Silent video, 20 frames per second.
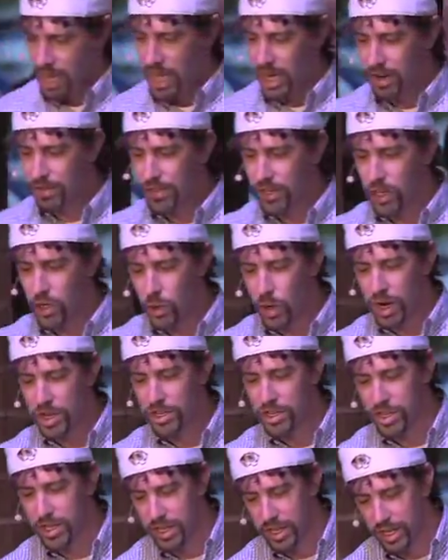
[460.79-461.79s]
And if the
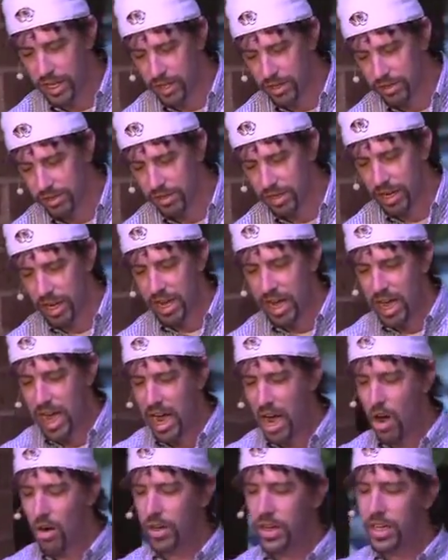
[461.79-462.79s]
question is,
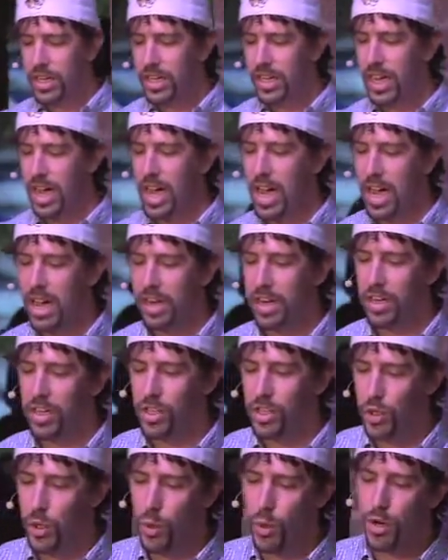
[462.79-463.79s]
how can God
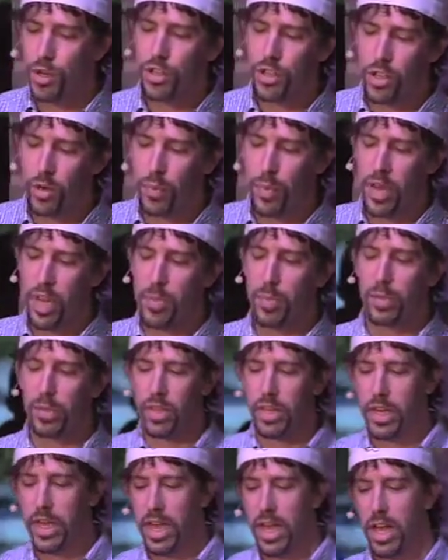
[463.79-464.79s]
torture
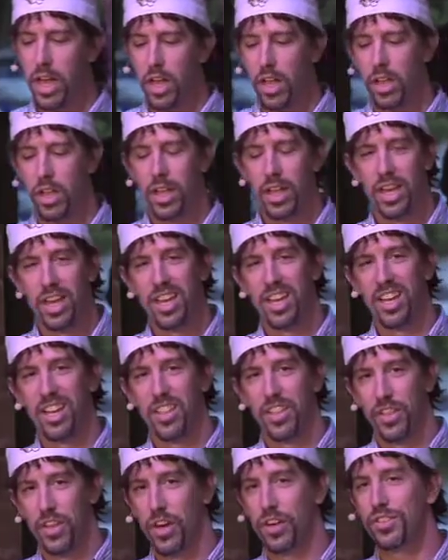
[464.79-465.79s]
people in hell,
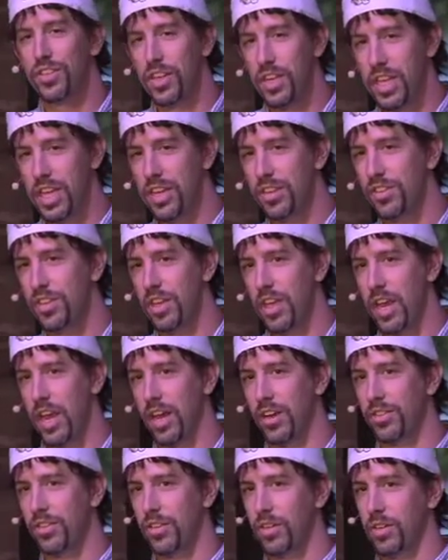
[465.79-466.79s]
there's an easy
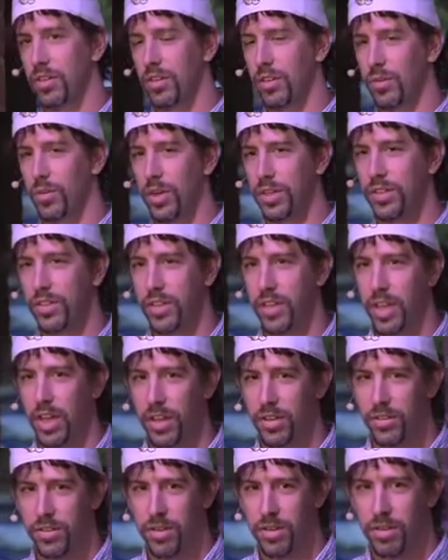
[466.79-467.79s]
answer. What's the
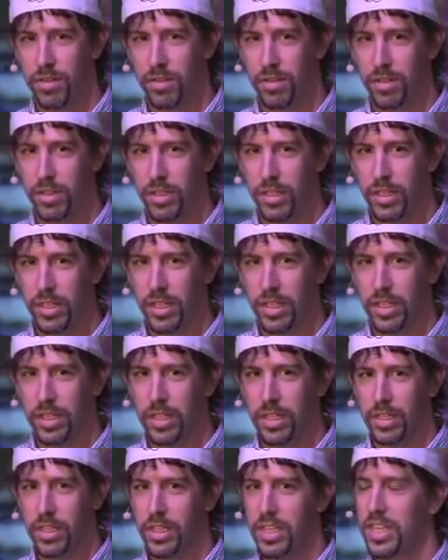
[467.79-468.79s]
answer?
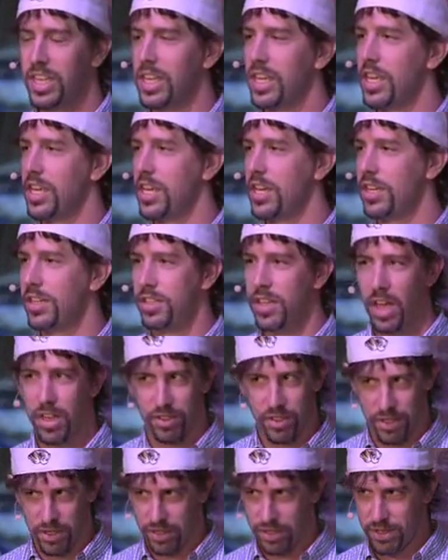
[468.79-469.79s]
He
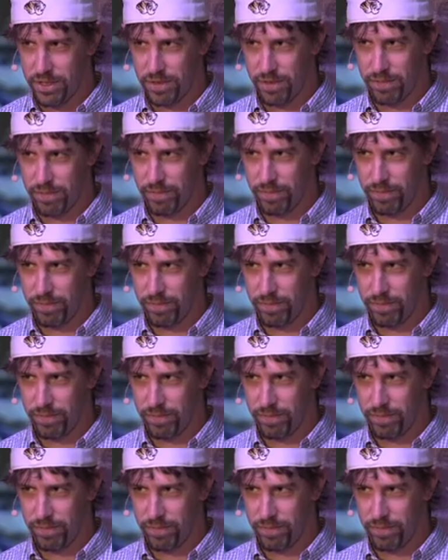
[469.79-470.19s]
doesn't.